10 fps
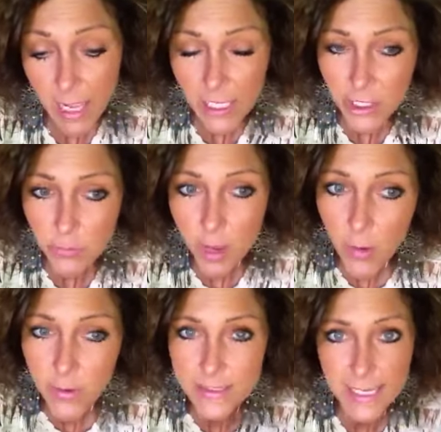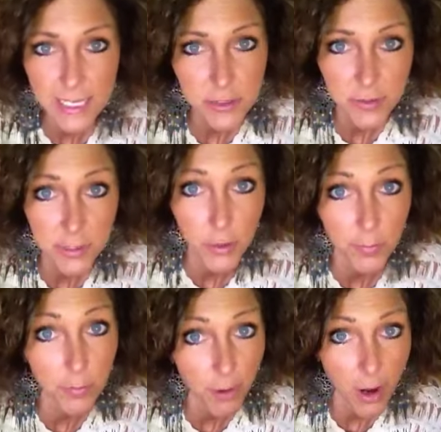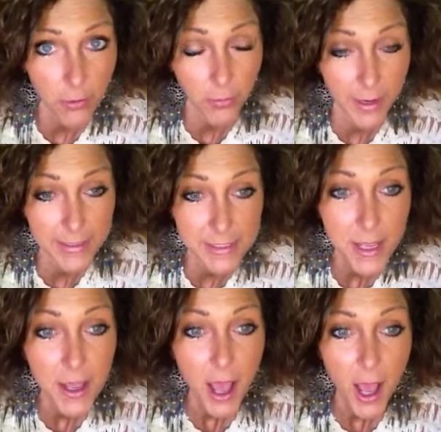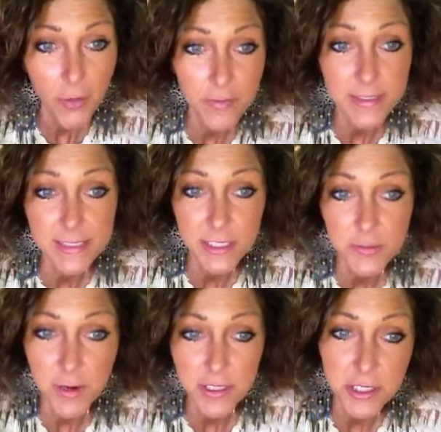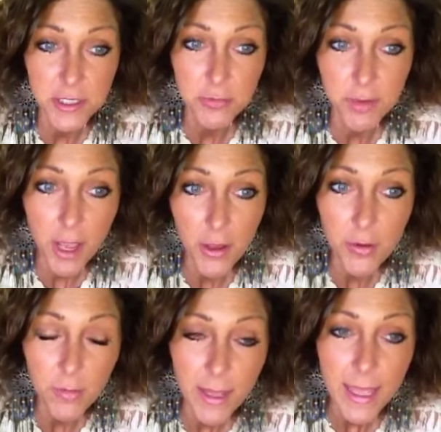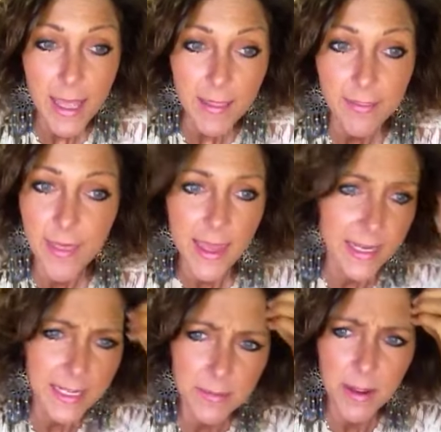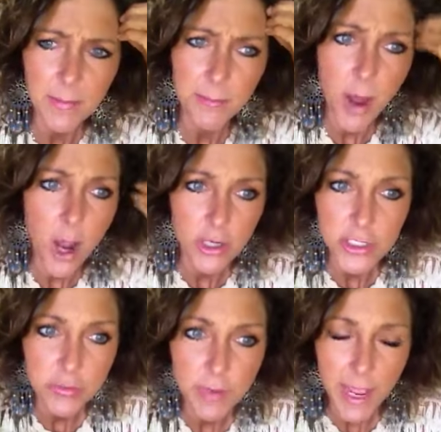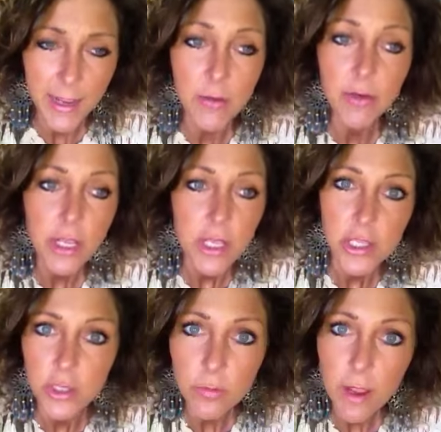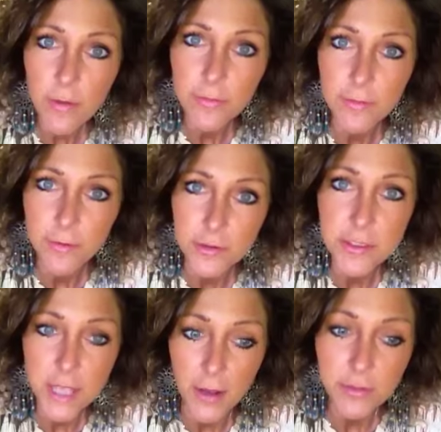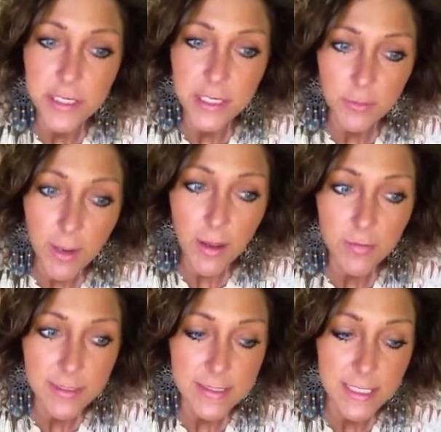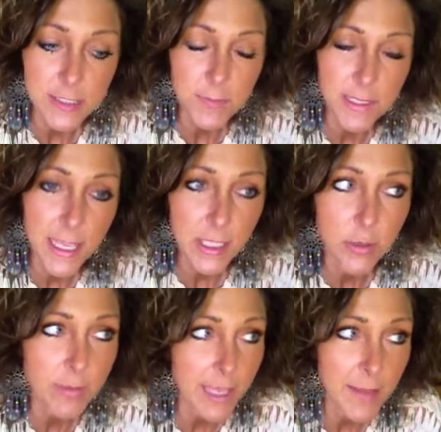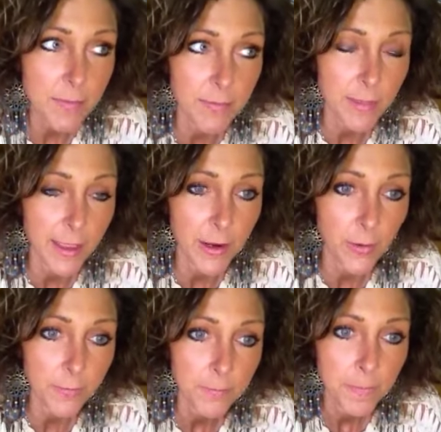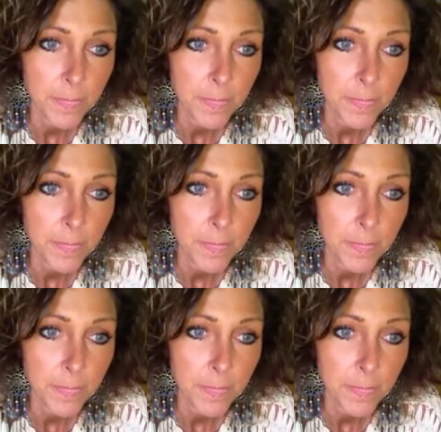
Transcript: and you know it's hindering your progress on this situation. You know that it bogs you down. You know that they're salty. You know these things, but yet you keep them there.